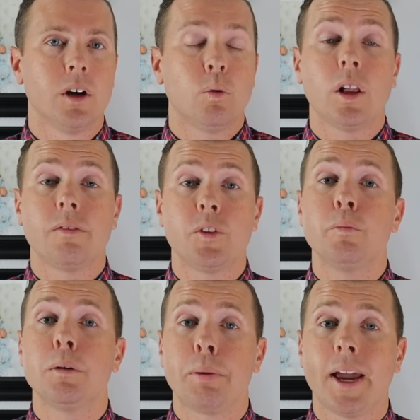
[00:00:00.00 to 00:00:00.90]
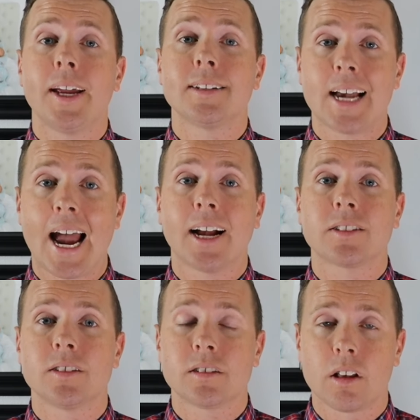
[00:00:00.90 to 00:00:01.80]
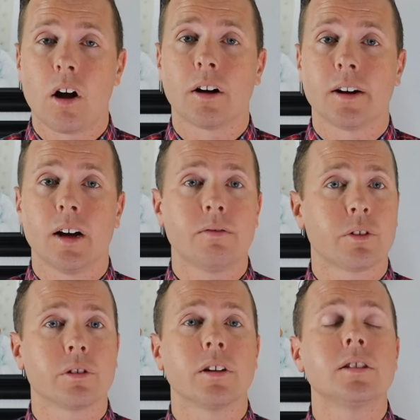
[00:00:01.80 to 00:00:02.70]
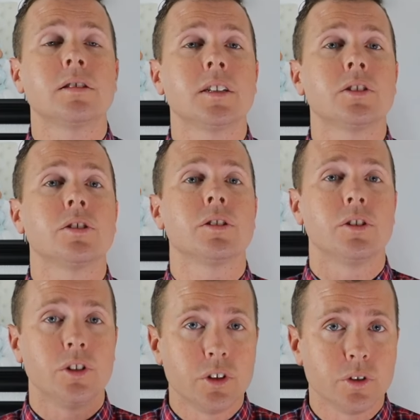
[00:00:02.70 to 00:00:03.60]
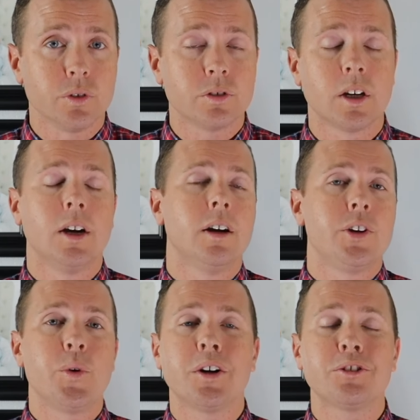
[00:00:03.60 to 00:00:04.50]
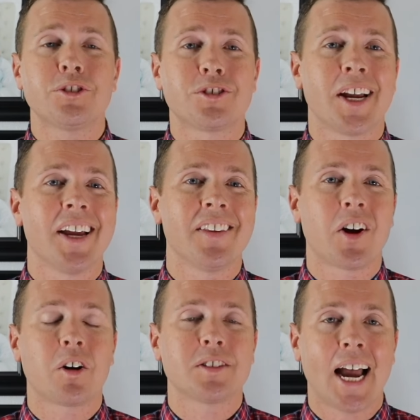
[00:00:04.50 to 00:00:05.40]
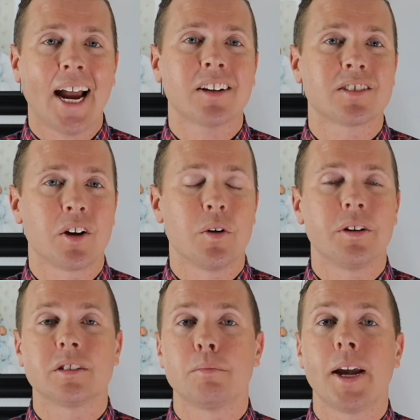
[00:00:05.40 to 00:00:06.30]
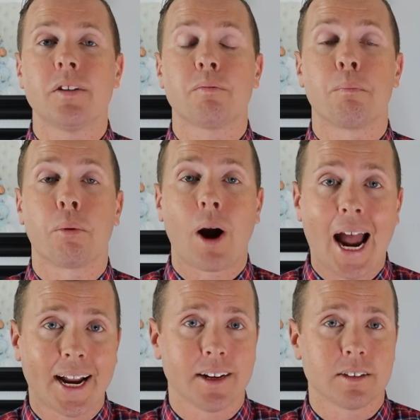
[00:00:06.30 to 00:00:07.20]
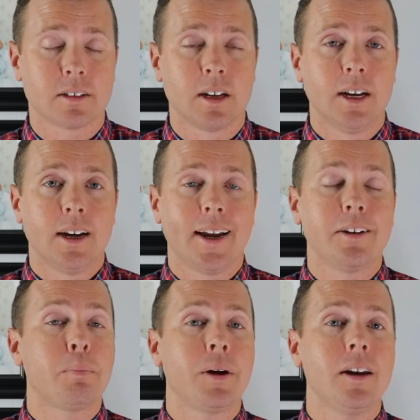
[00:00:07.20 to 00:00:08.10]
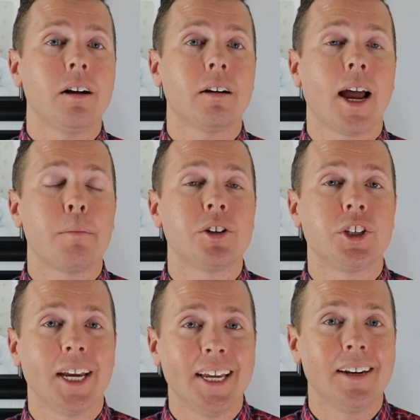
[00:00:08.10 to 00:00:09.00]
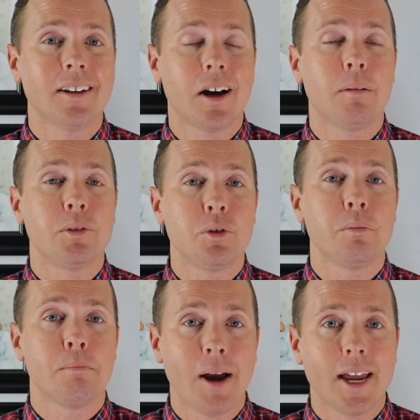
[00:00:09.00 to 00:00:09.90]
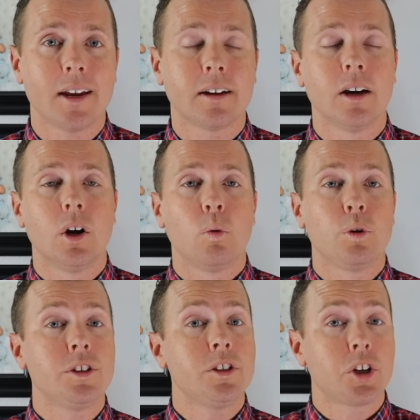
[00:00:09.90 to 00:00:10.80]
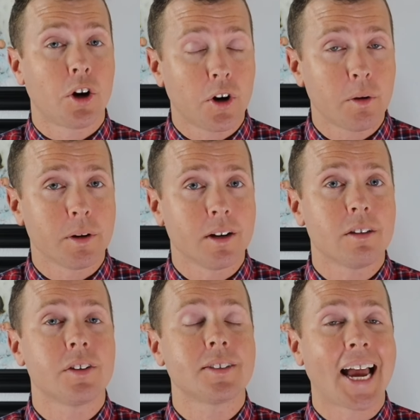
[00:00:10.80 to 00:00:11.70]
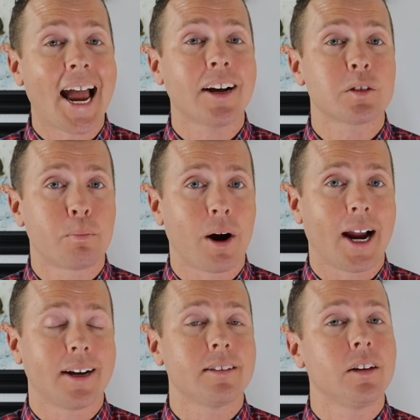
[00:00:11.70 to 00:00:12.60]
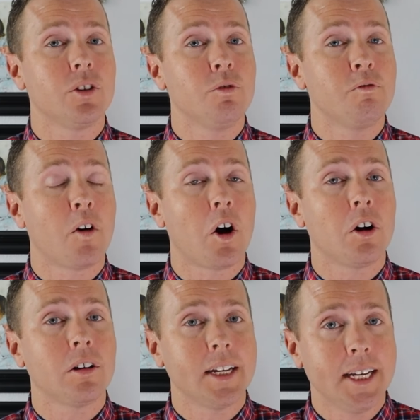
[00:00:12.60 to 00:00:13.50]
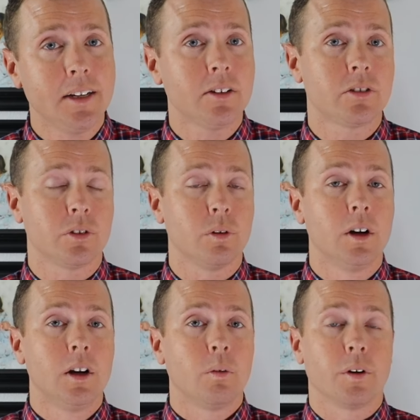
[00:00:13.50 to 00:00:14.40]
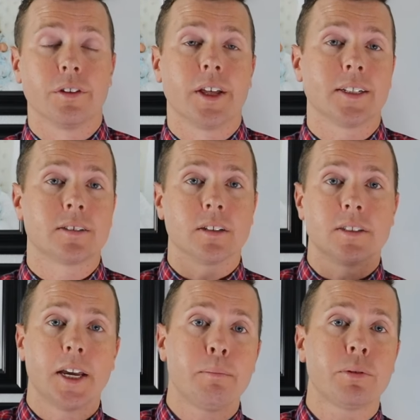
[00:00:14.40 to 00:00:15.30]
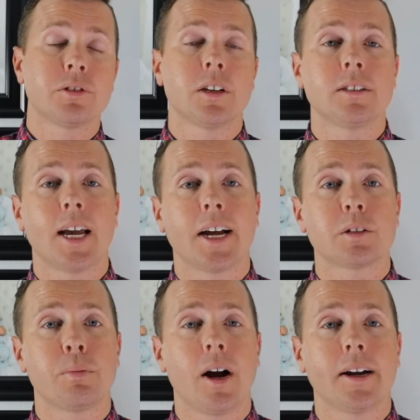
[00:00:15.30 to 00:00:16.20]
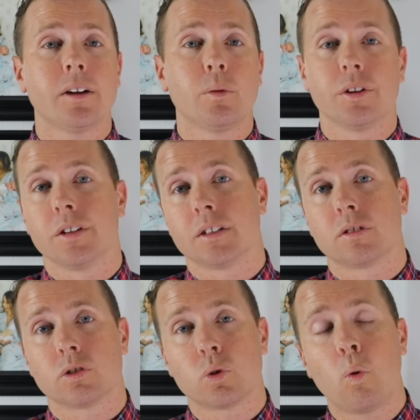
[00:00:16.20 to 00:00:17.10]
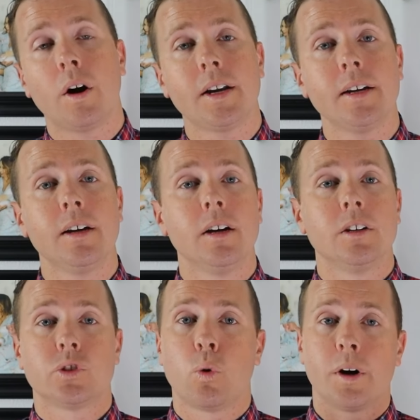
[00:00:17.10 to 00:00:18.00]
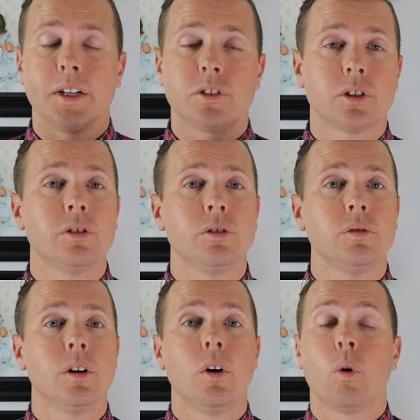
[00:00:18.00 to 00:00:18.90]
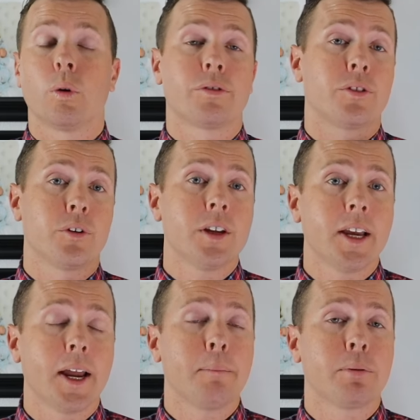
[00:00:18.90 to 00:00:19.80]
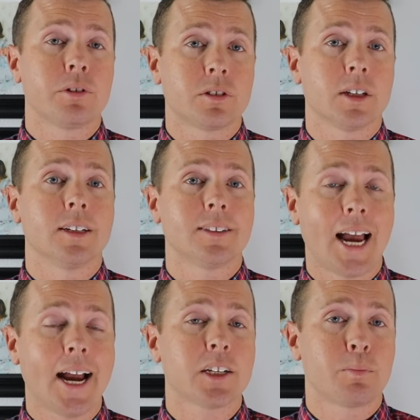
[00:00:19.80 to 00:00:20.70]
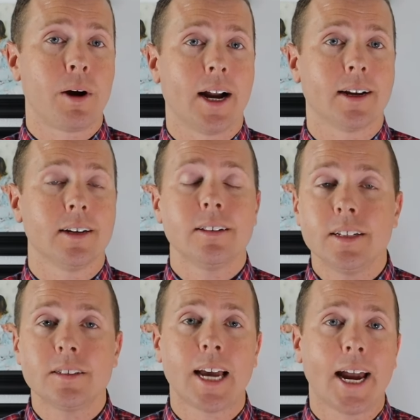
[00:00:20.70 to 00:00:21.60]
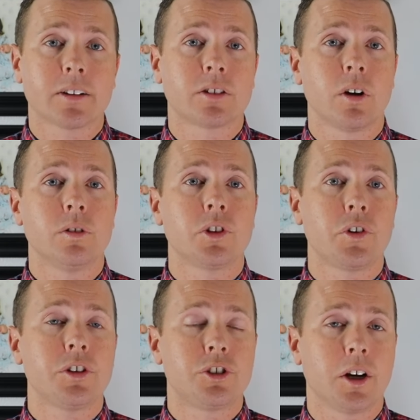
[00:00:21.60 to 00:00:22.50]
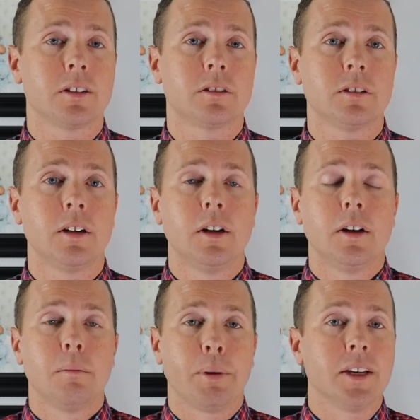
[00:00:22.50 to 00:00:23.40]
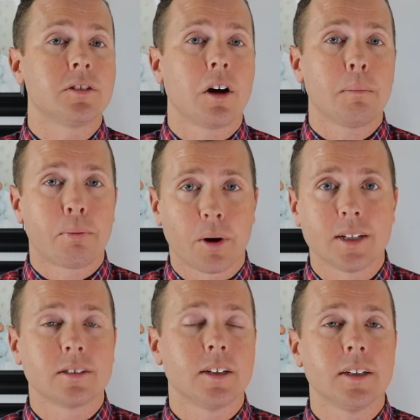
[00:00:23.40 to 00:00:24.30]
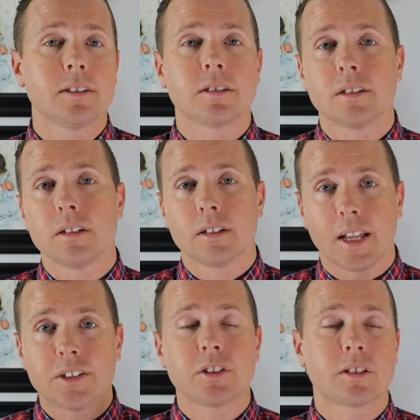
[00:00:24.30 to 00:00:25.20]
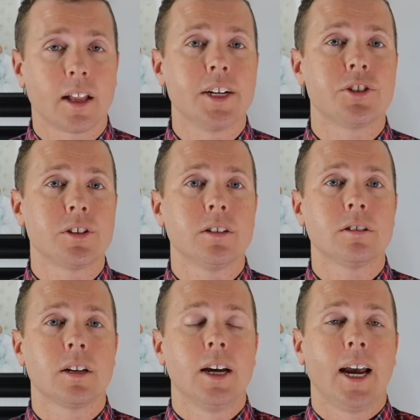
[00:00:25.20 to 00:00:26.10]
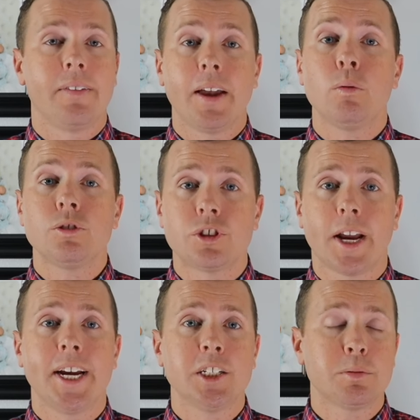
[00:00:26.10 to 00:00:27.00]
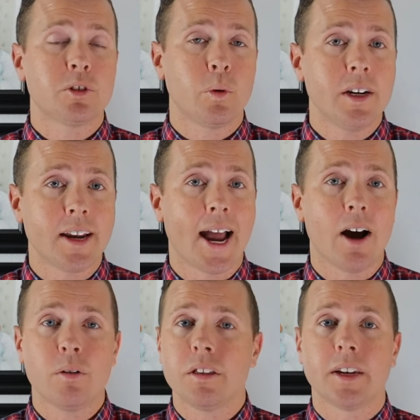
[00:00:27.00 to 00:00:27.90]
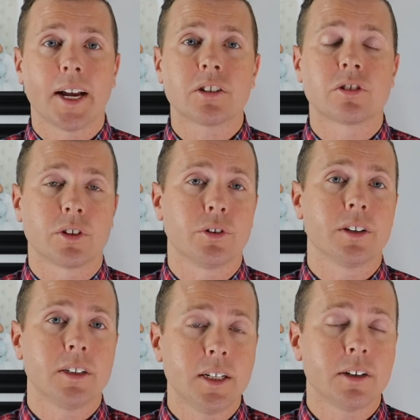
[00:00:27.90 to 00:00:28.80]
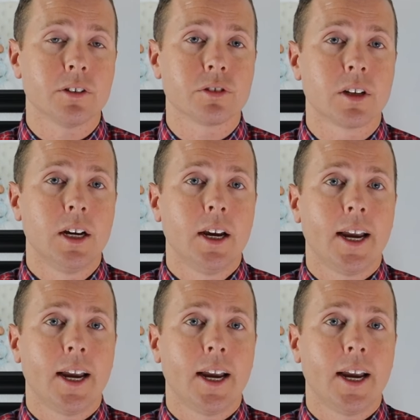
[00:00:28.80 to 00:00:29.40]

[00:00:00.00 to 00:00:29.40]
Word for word: Well, if you've been paying taxes long enough or listening to the news, you understand that our tax code is made of brackets. And depending on how much income you make will determine the tax bracket that you fall into, whether that's the 10% tax bracket, whether that's the 20, 22, or 38% tax bracket. And these tax codes are adjusted based on presidents and legislations, and they will change between now and the next 30 years.